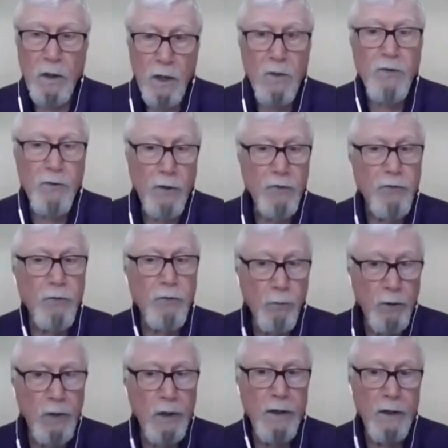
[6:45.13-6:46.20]
is this
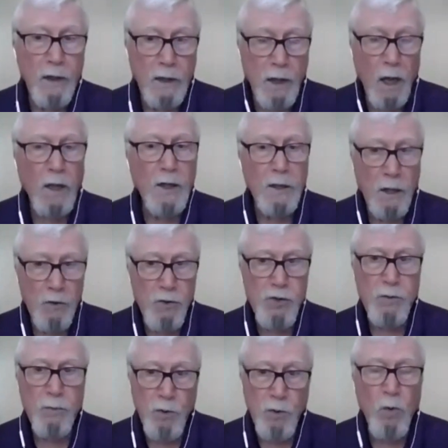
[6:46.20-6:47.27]
really a
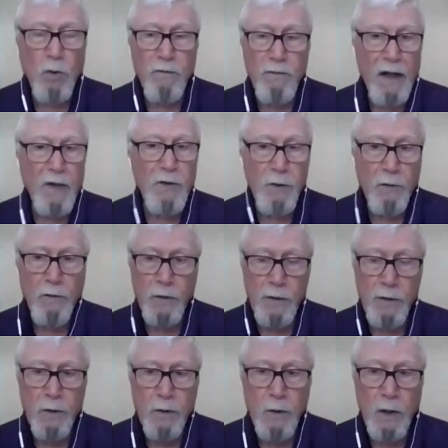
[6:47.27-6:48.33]
non-negotiable core value for
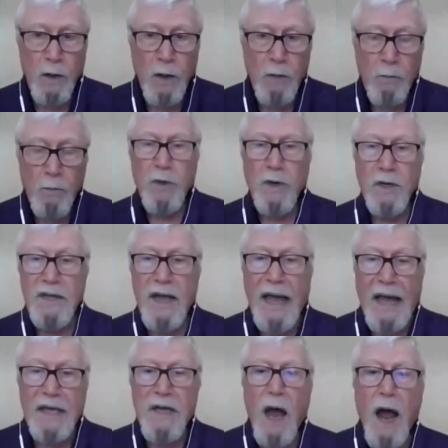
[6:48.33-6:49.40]
you? Because
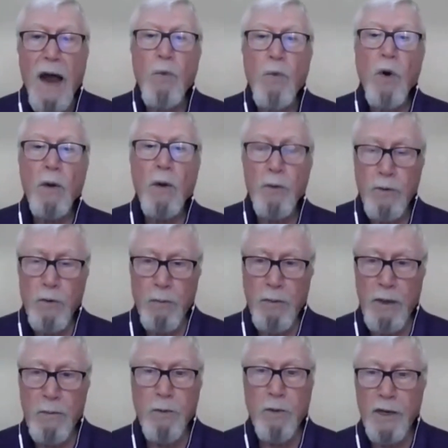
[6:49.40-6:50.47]
as I work with your
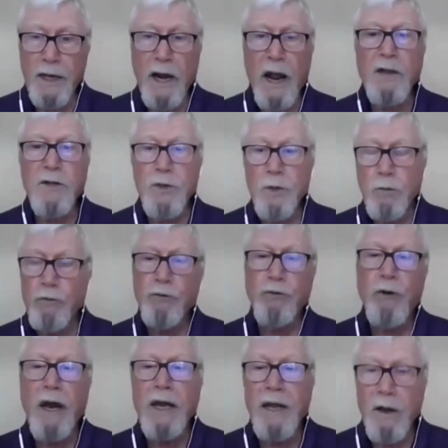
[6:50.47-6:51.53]
people and I do
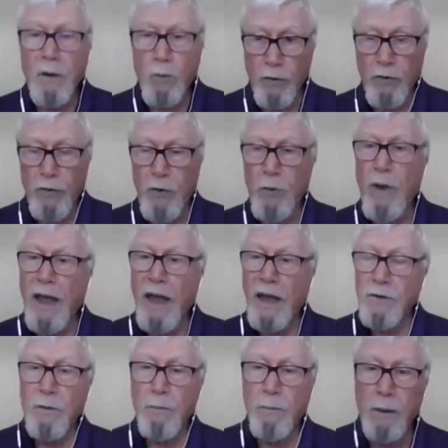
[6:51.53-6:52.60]
training with you
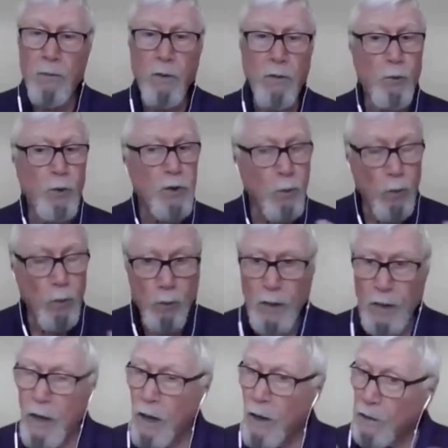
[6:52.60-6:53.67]
and your people,
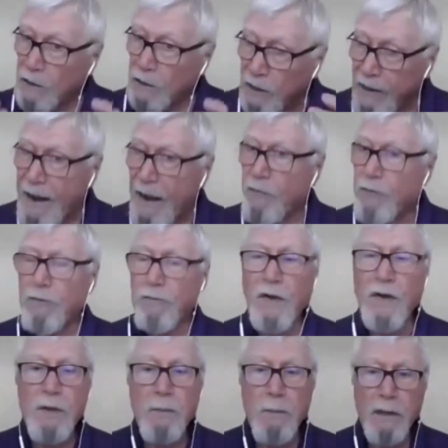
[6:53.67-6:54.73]
we lay out the
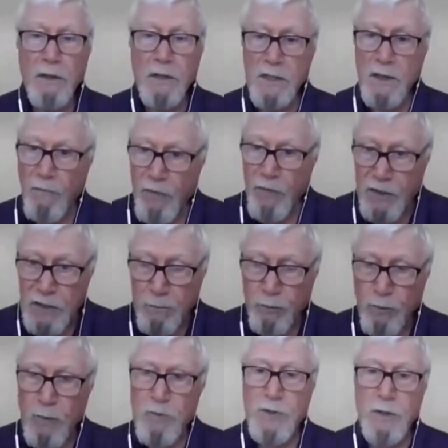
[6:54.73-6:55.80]
fundamentals of this
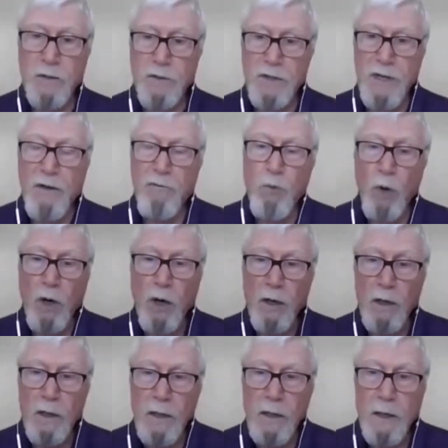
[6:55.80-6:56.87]
approach to safe
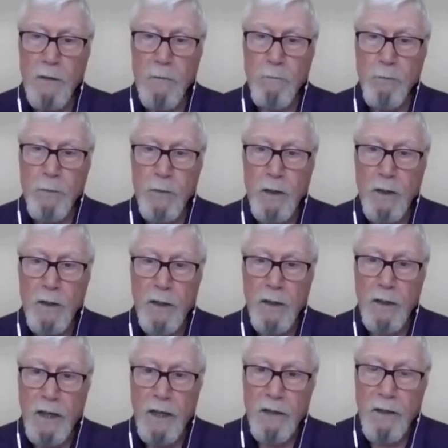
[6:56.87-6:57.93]
work.
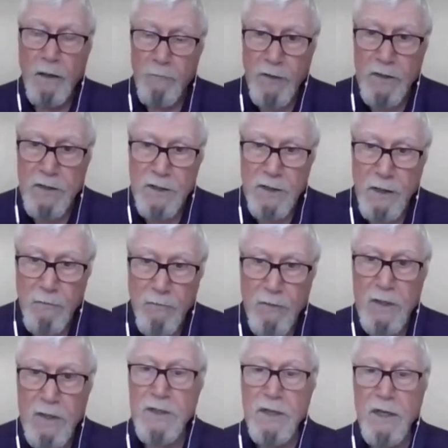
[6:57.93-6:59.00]
If this
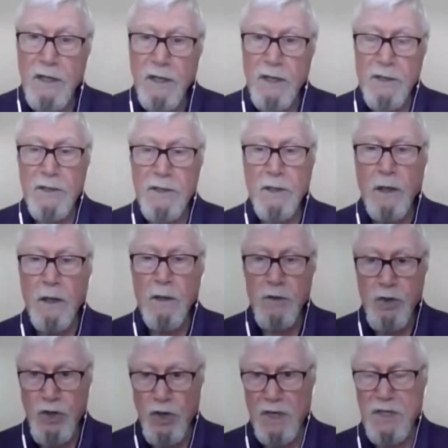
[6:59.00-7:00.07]
is
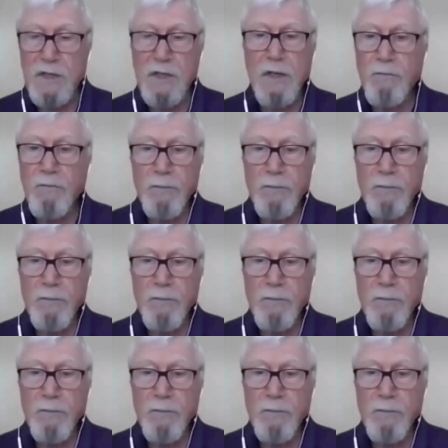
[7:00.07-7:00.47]
just